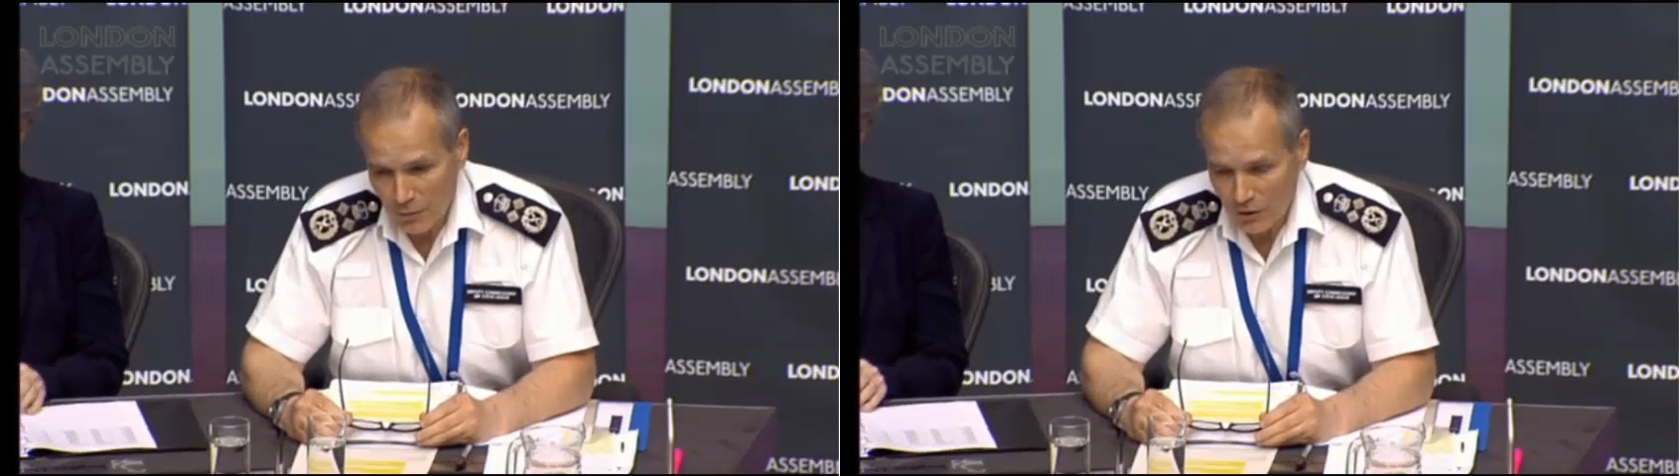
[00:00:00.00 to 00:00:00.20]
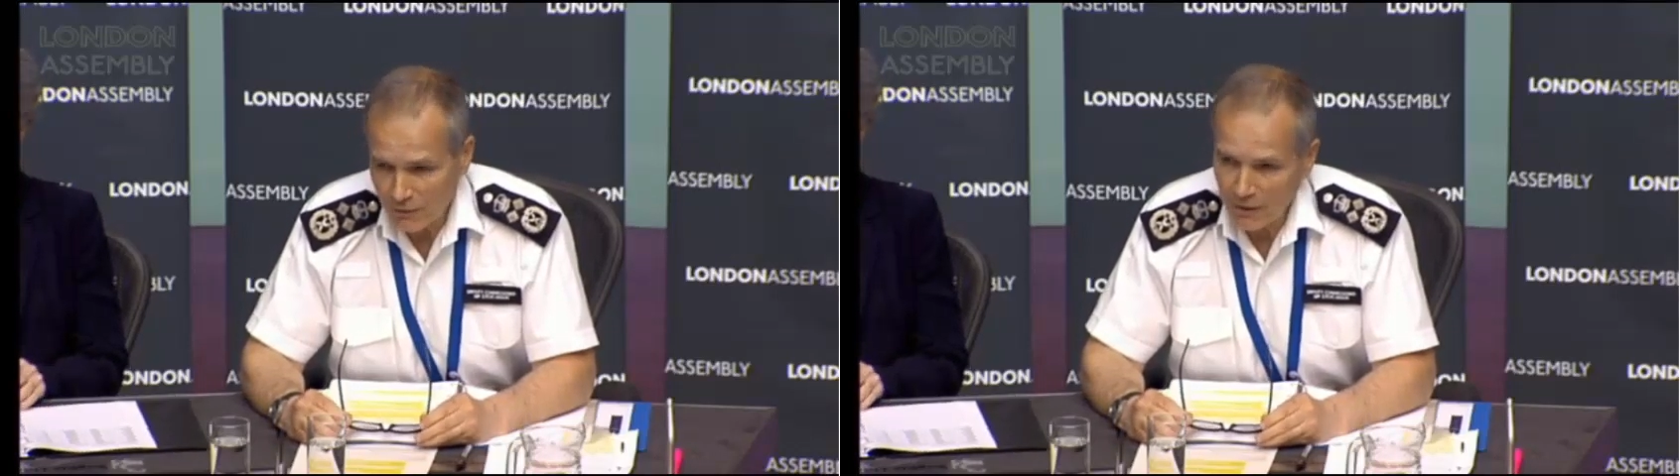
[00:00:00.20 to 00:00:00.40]

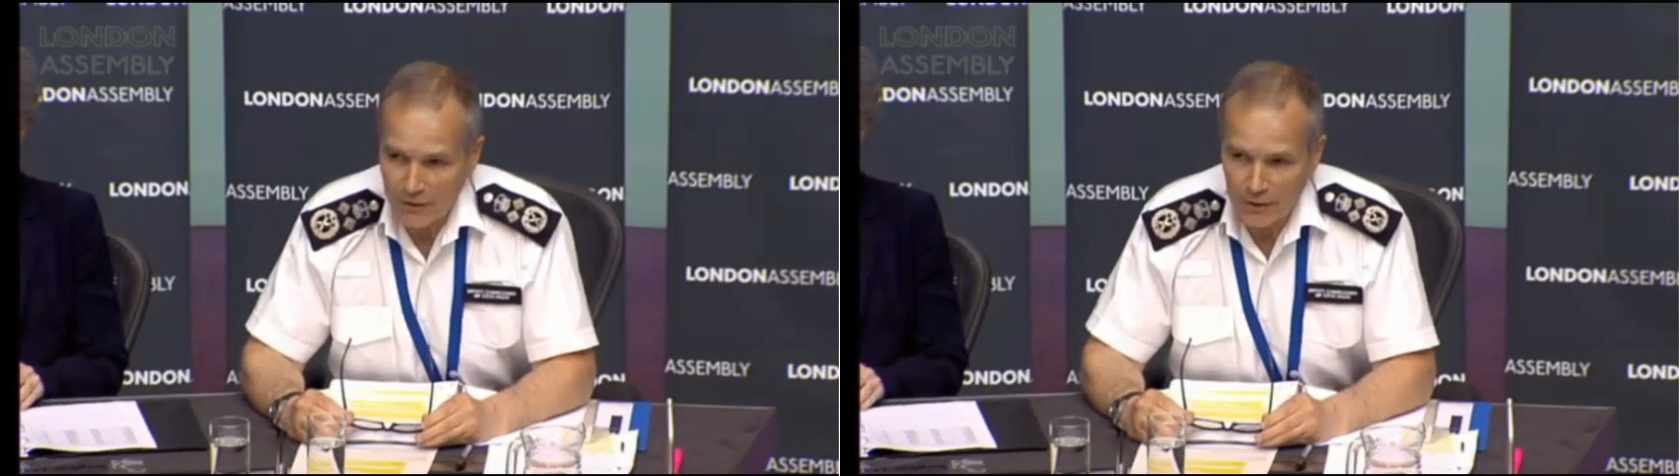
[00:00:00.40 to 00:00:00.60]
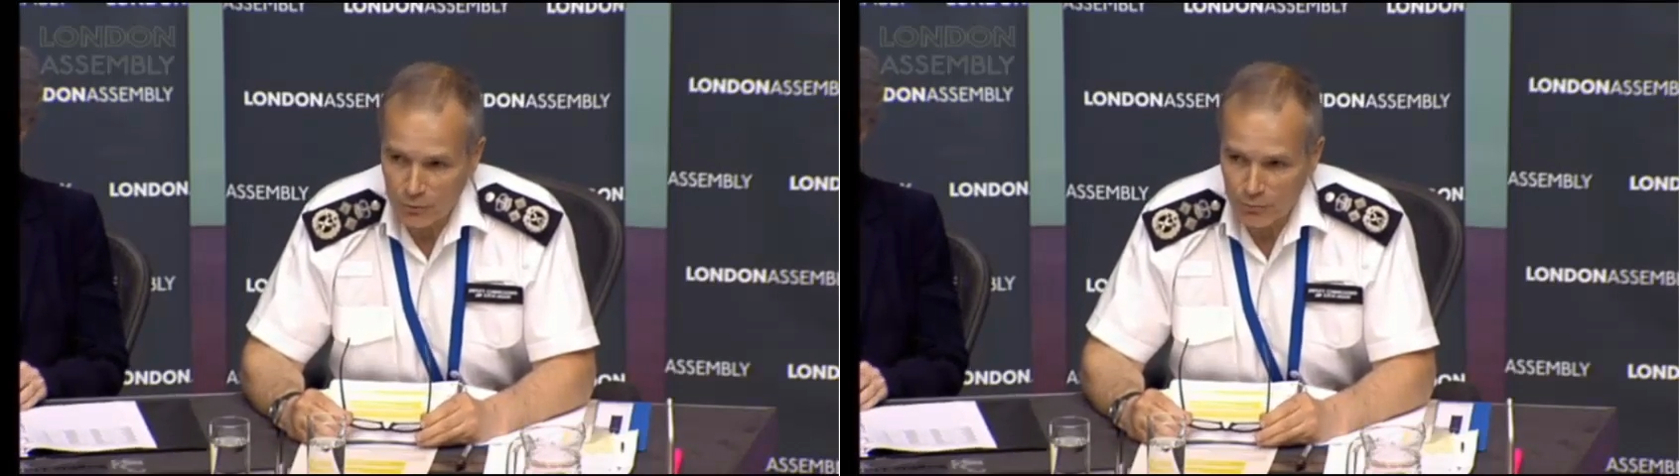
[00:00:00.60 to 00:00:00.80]
parts of
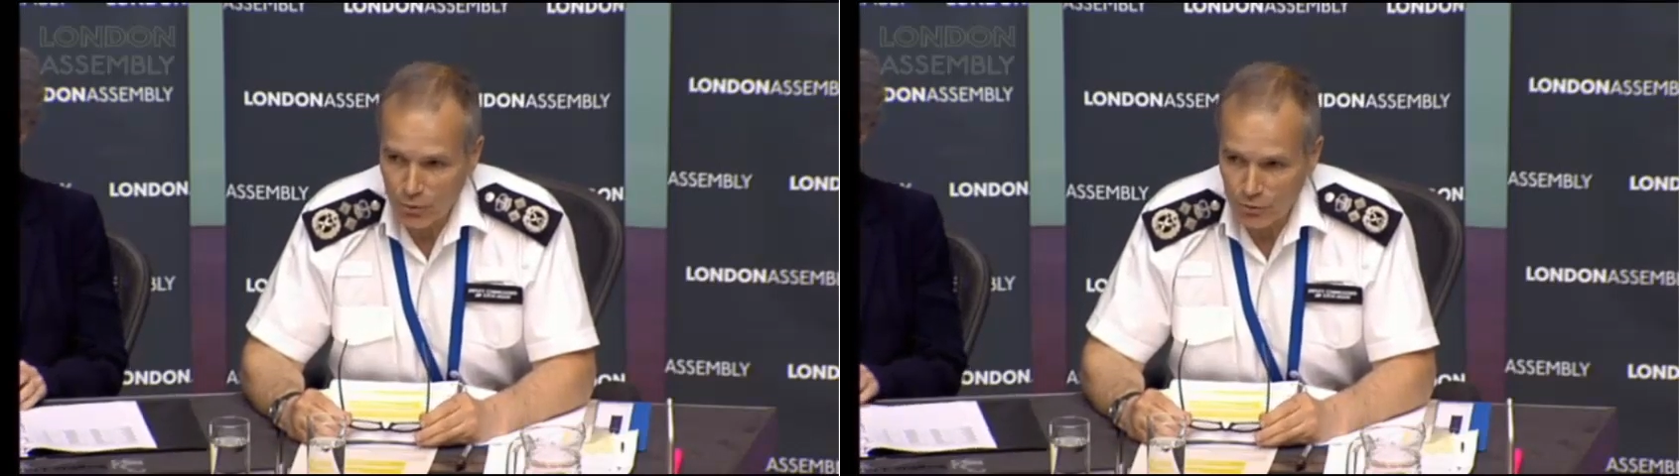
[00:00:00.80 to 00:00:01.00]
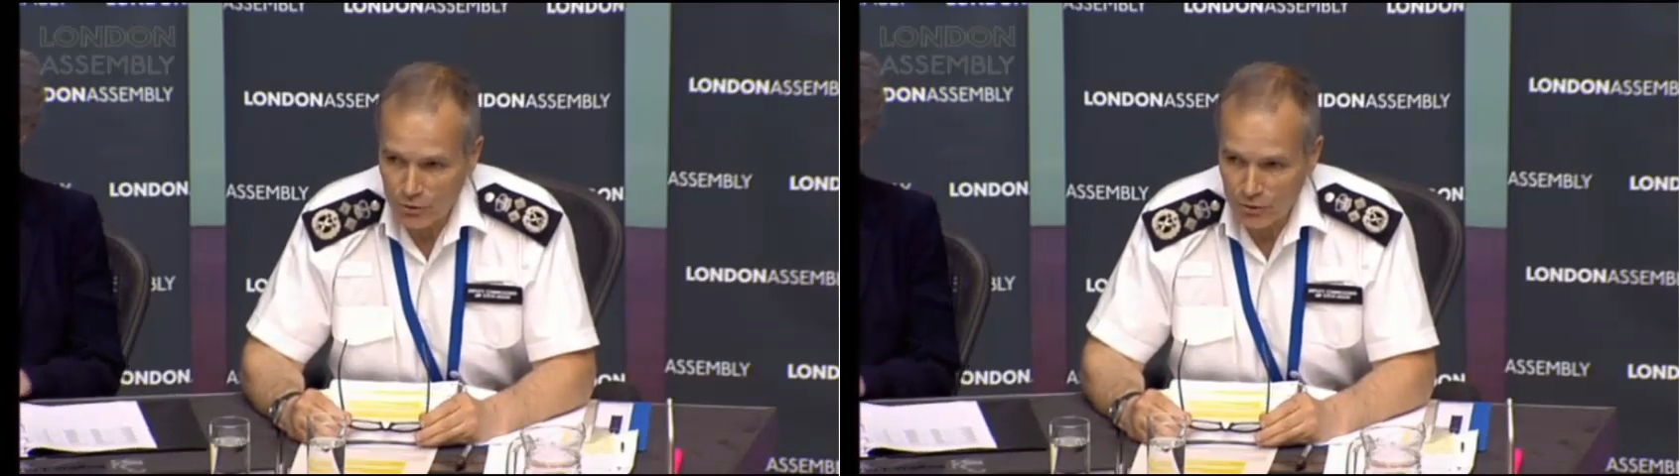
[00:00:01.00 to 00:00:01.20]
London were
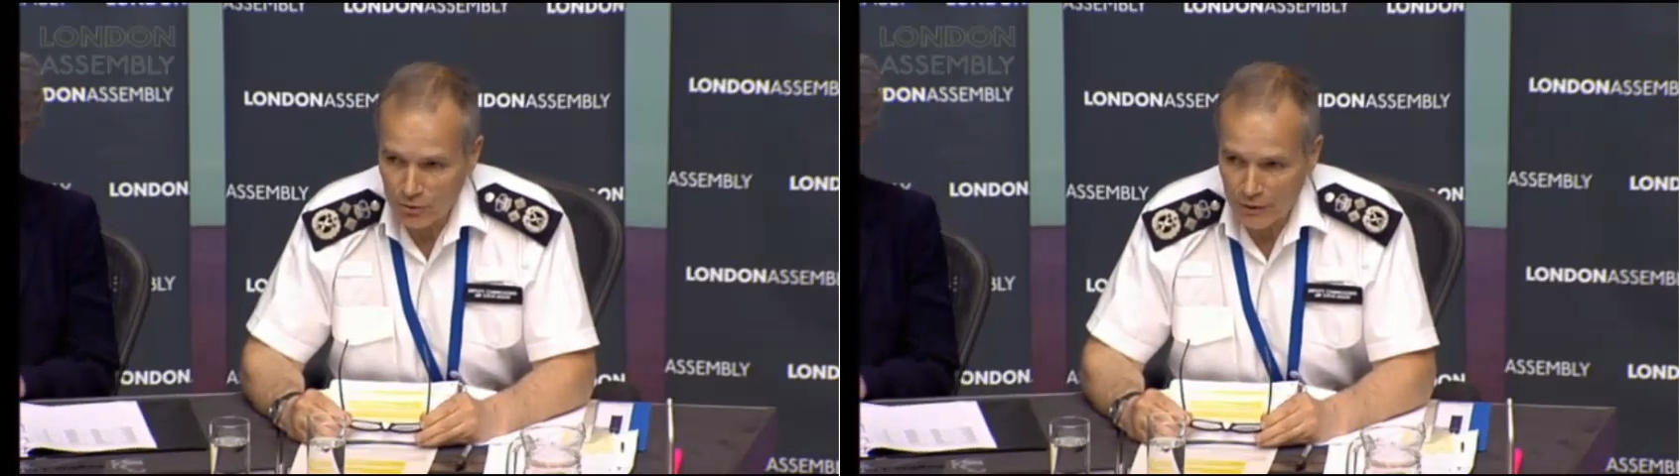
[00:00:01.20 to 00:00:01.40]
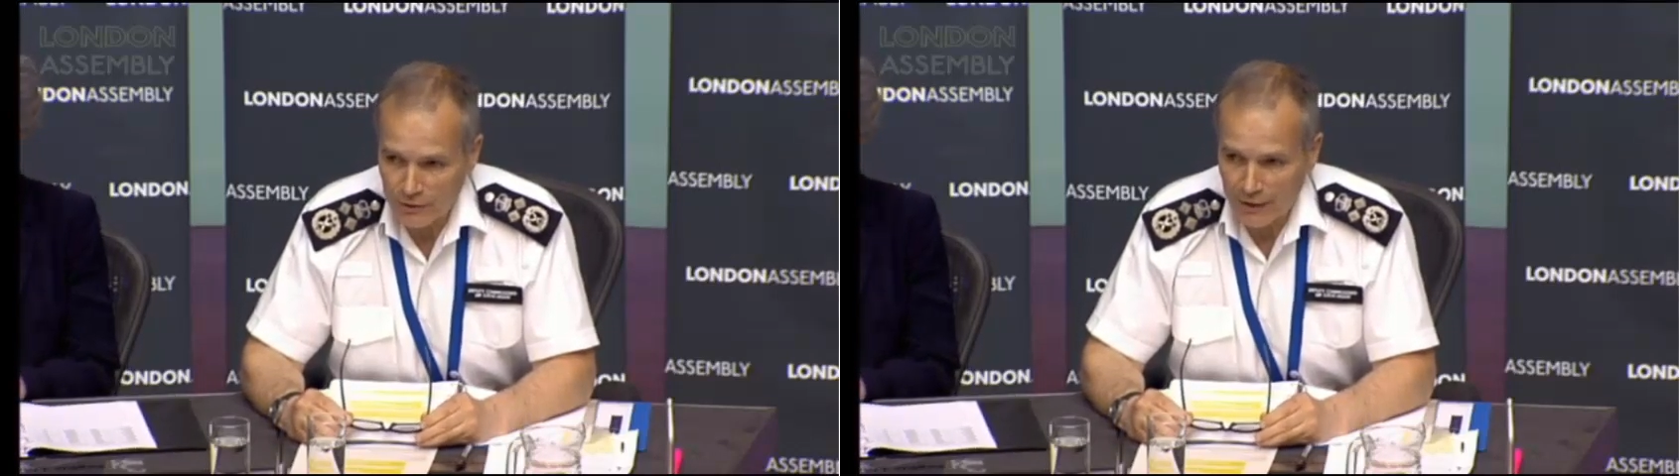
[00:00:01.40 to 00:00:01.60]
brought to a